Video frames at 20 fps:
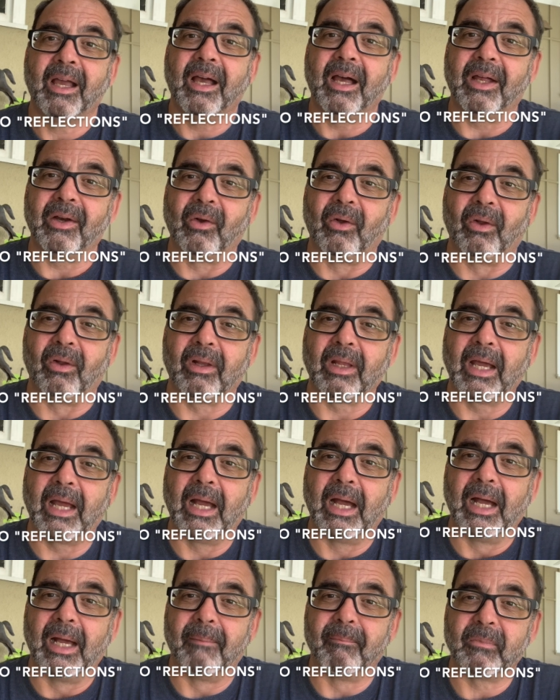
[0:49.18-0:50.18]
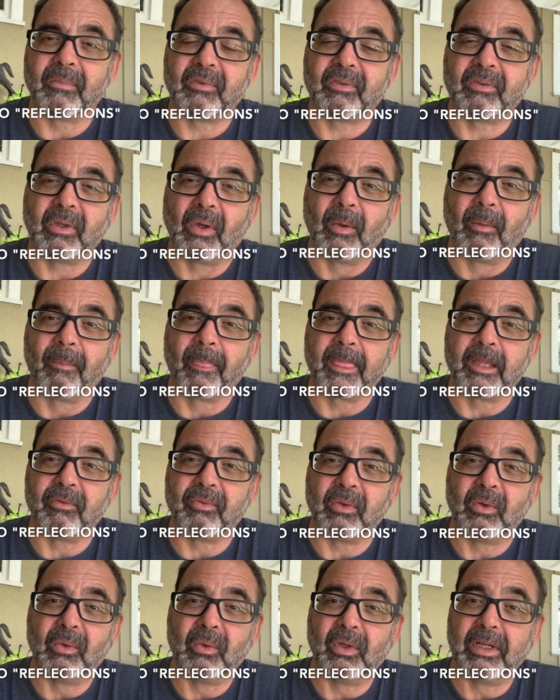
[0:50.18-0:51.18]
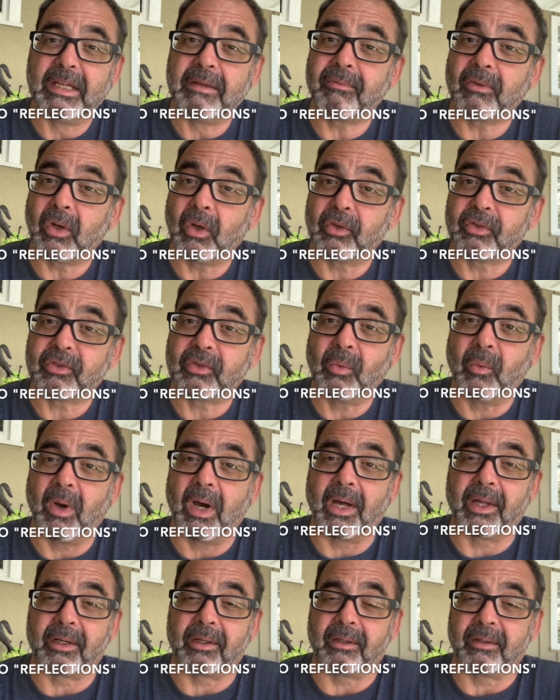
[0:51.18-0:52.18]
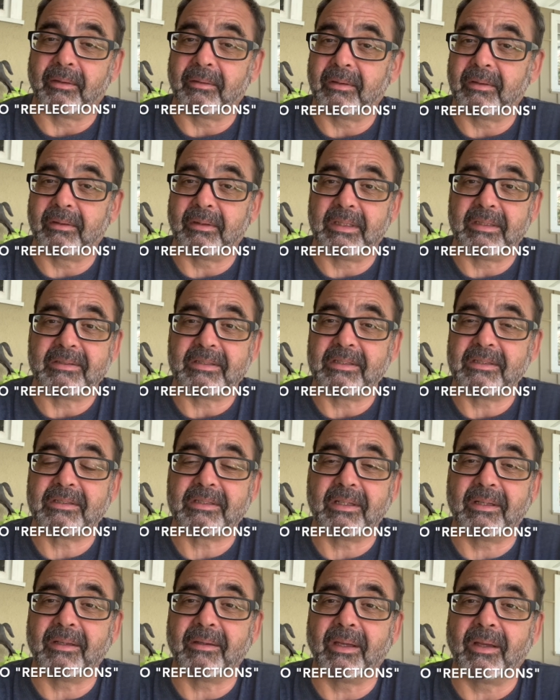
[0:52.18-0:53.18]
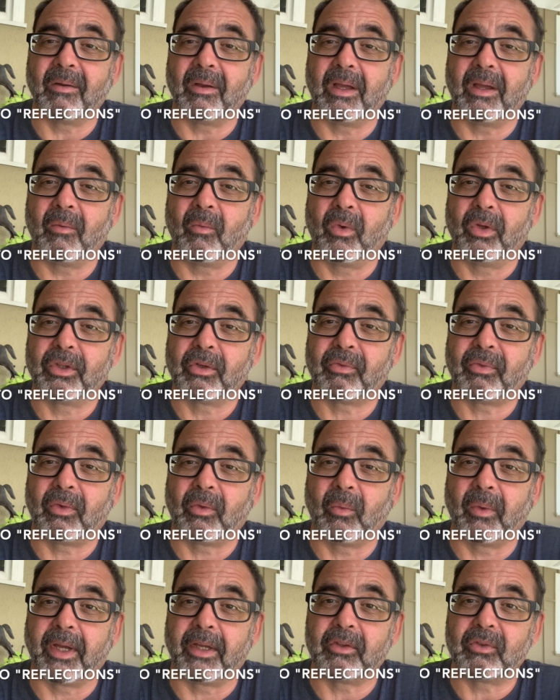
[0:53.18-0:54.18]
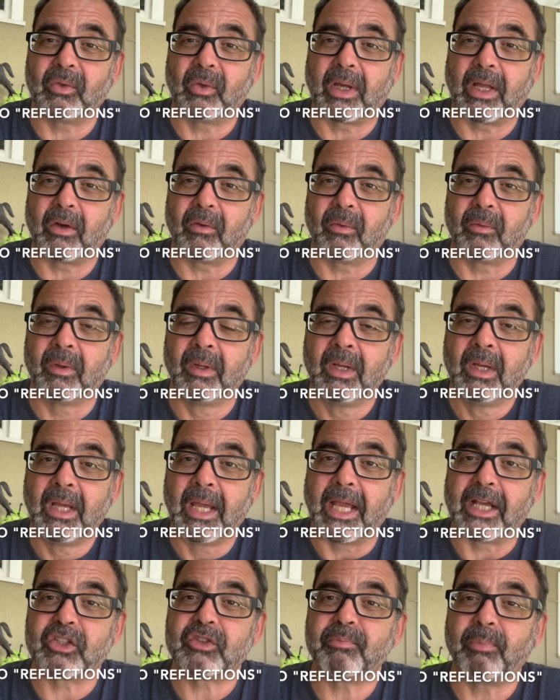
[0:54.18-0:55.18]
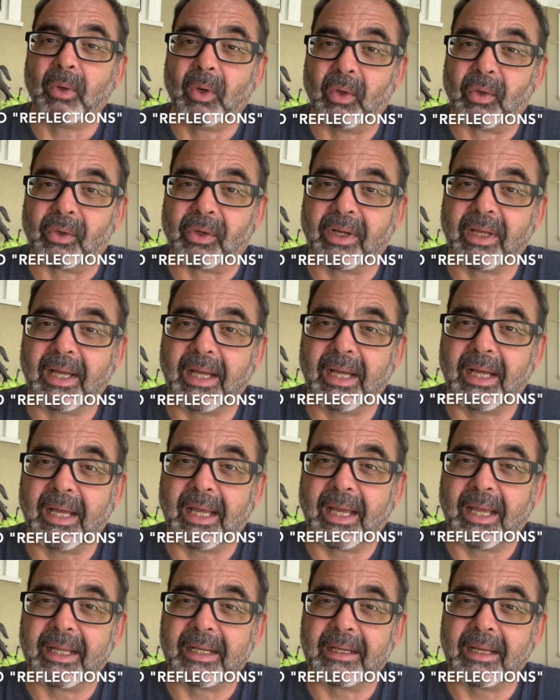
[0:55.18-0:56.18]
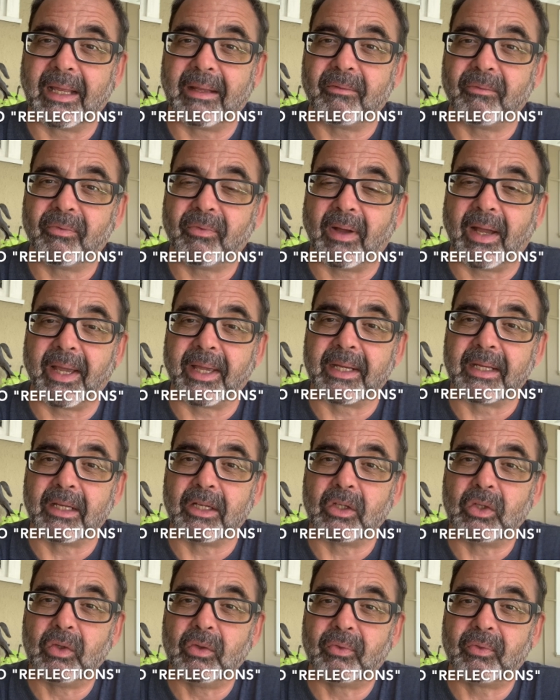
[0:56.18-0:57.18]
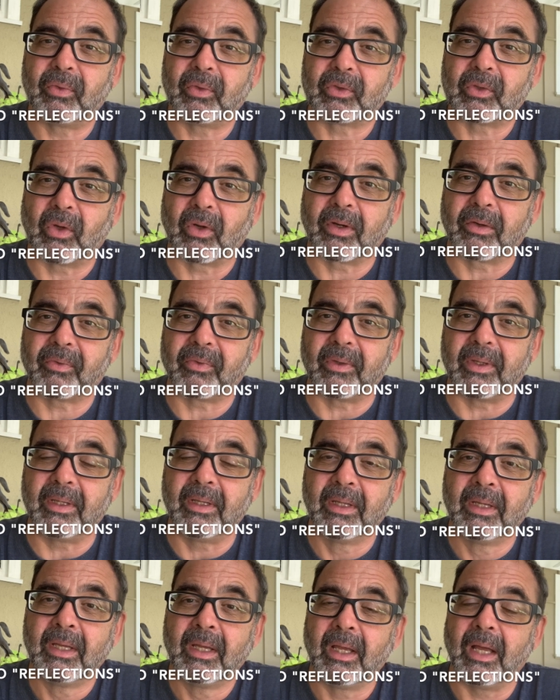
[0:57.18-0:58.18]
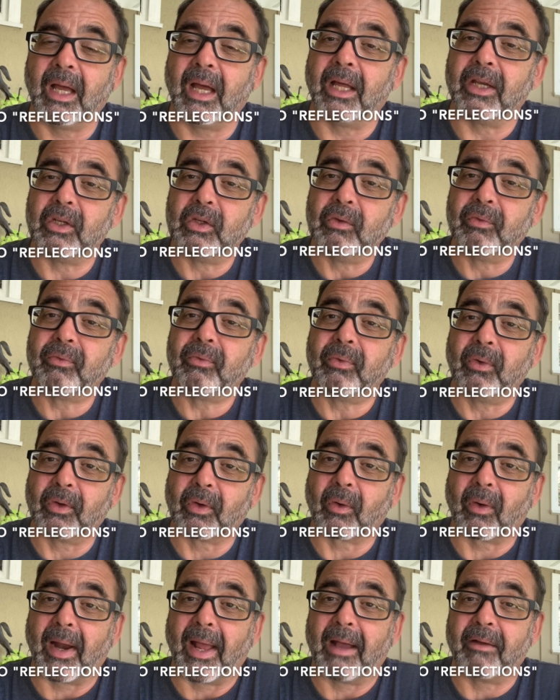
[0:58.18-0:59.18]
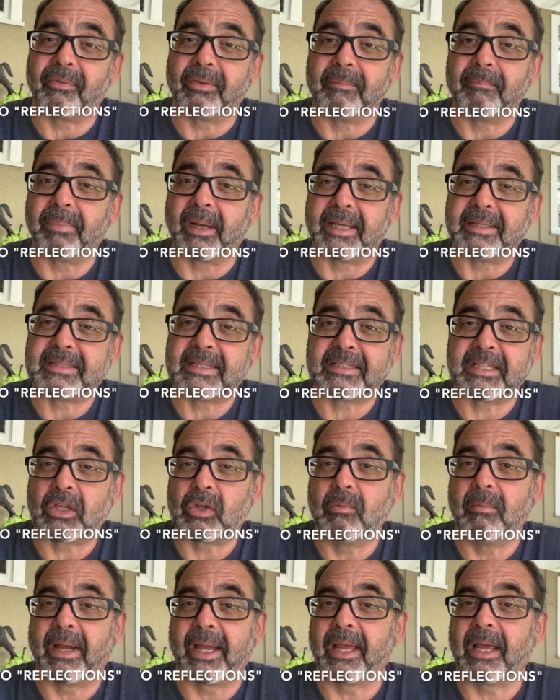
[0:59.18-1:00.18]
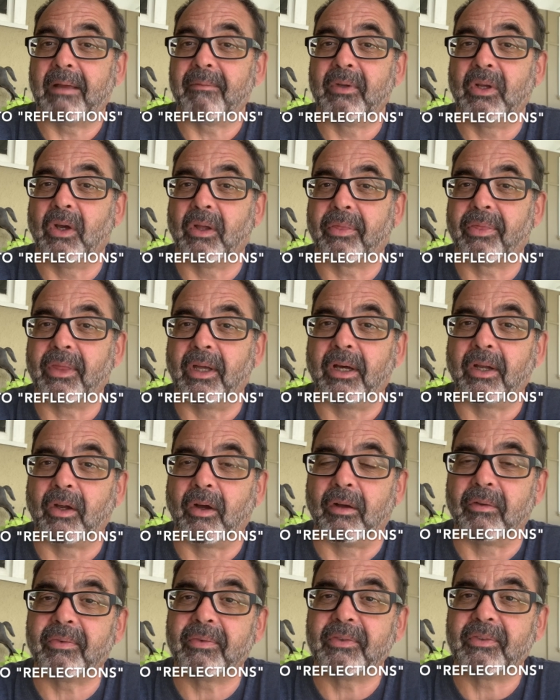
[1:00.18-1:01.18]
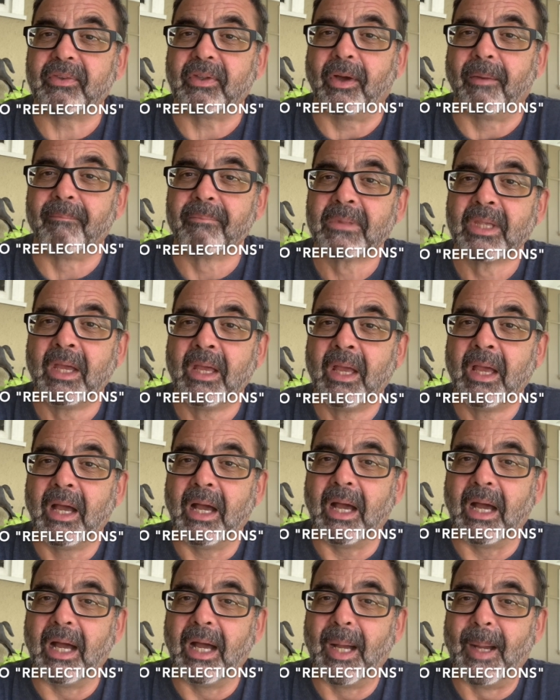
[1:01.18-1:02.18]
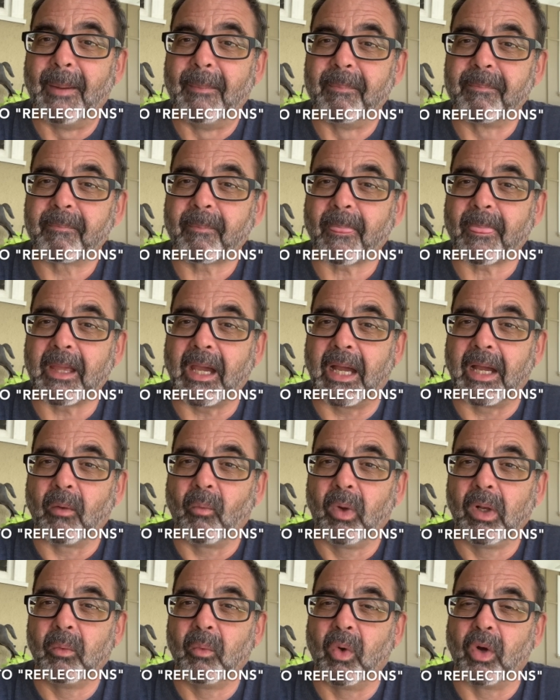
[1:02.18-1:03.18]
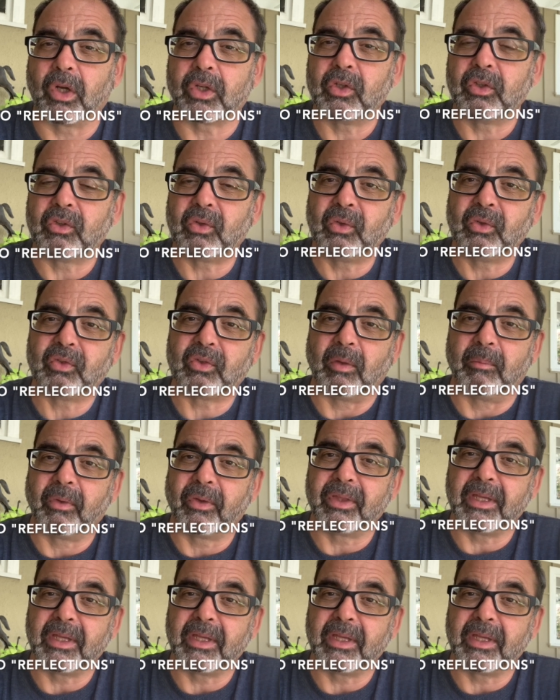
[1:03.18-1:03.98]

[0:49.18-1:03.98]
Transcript: at all. So if you live close to water, this is a wonderful way to kind of explore and find new photography, new photograph in places that you might have not thought of. So I will walk you through some of